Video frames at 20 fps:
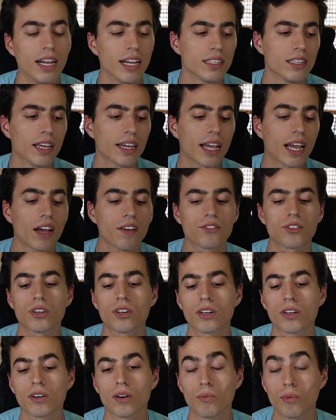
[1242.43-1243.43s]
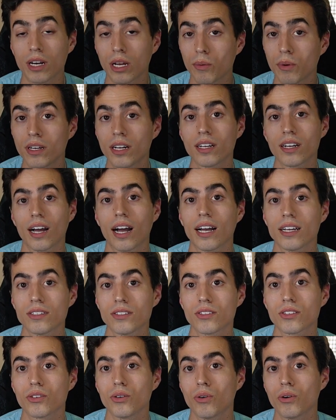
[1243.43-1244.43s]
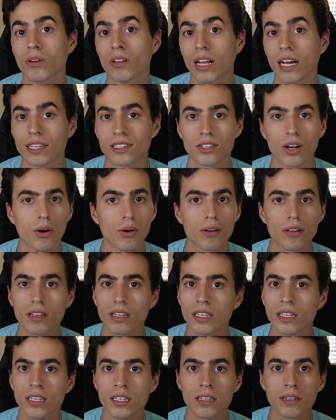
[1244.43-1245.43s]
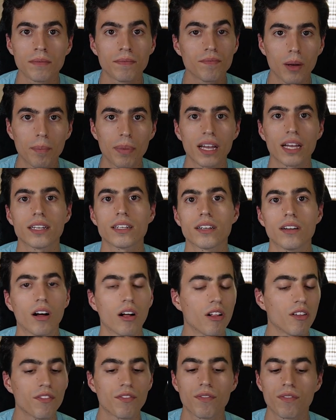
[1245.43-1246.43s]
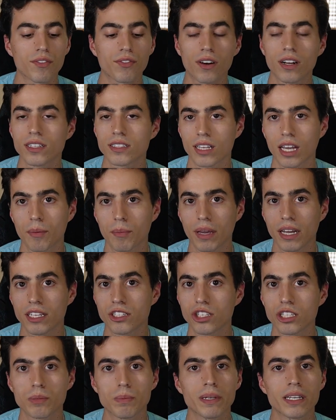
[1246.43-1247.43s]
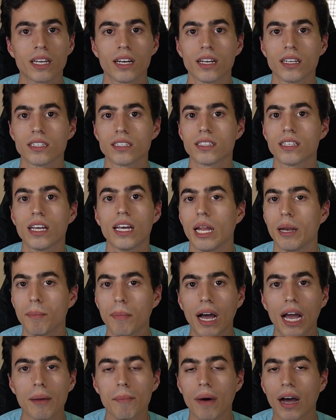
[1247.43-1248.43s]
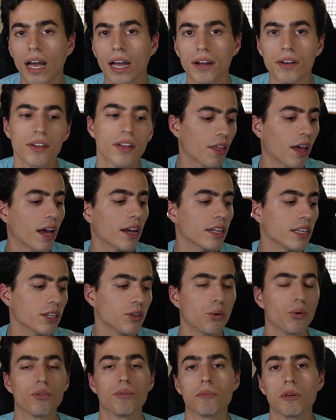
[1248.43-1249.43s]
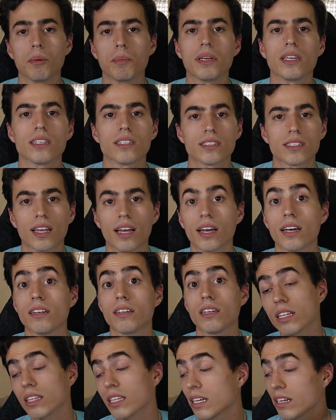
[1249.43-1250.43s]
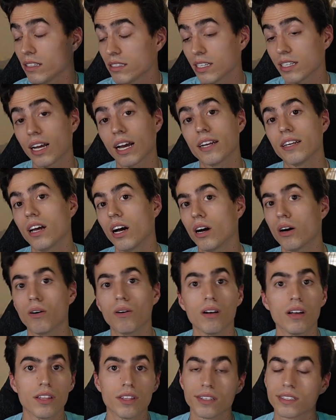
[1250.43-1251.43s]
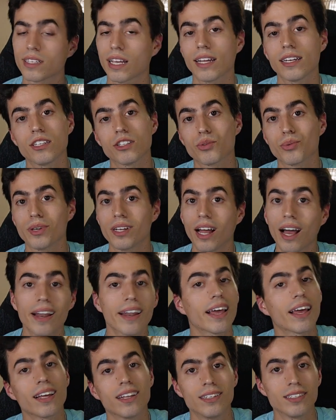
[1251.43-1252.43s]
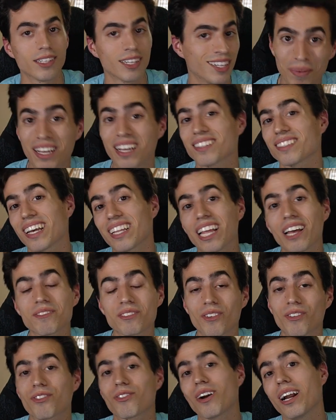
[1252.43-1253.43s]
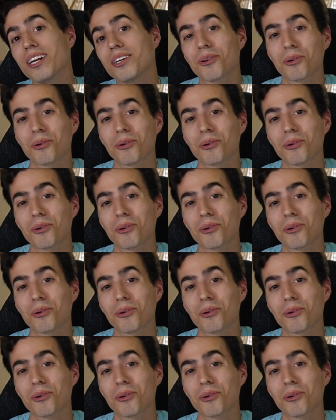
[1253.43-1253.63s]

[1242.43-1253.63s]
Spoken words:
And when I went into high school, I totally abandoned all of the friends I made just because in my mind, that equaled me being sad. Little did I know, the sadness would not end because I left a friend